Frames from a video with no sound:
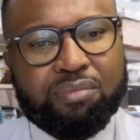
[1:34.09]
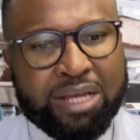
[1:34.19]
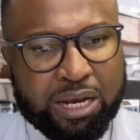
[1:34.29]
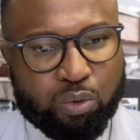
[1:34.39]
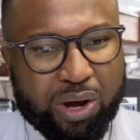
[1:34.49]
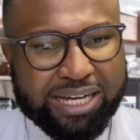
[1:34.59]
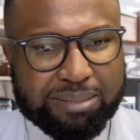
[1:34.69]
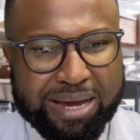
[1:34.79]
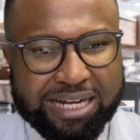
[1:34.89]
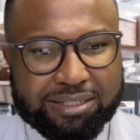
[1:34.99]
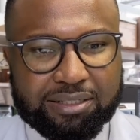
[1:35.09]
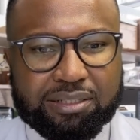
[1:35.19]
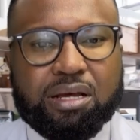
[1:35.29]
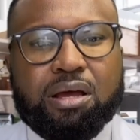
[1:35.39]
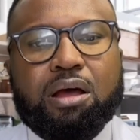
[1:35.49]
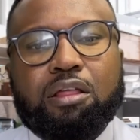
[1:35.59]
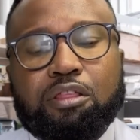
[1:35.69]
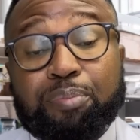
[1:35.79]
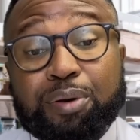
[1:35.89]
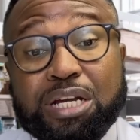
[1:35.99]
and why it matters. The
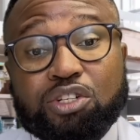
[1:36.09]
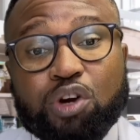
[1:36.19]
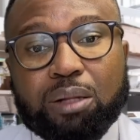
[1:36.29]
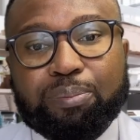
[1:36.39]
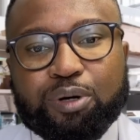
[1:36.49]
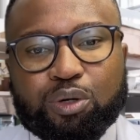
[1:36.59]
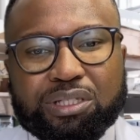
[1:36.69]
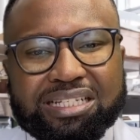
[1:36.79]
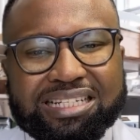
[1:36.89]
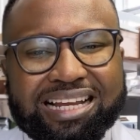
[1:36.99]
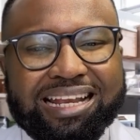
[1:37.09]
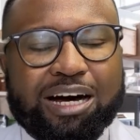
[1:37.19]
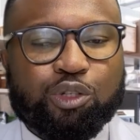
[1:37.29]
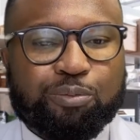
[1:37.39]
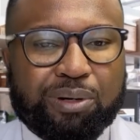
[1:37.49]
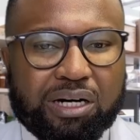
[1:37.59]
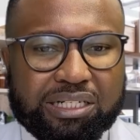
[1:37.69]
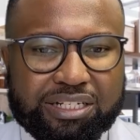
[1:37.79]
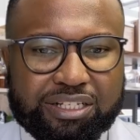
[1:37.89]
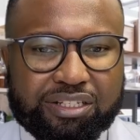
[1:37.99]
pre-trial process allows
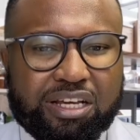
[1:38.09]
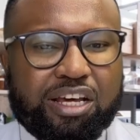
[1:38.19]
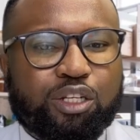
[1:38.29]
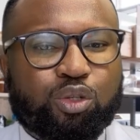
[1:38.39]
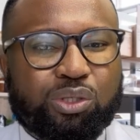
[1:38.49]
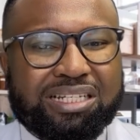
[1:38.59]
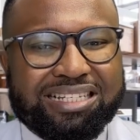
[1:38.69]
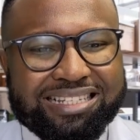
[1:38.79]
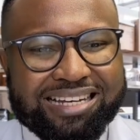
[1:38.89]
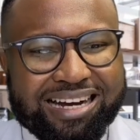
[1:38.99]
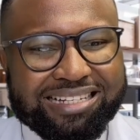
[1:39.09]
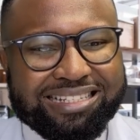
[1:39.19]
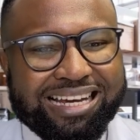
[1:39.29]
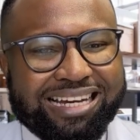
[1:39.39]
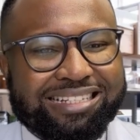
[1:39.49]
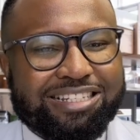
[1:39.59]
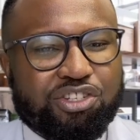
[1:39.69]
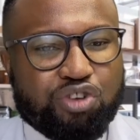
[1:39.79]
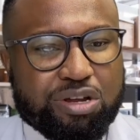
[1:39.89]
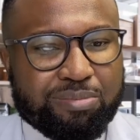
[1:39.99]
parties to discuss and
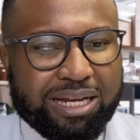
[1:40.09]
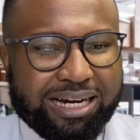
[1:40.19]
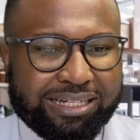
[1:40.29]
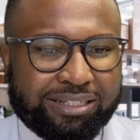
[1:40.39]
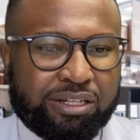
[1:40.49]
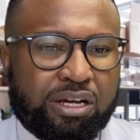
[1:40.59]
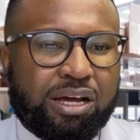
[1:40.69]
streamline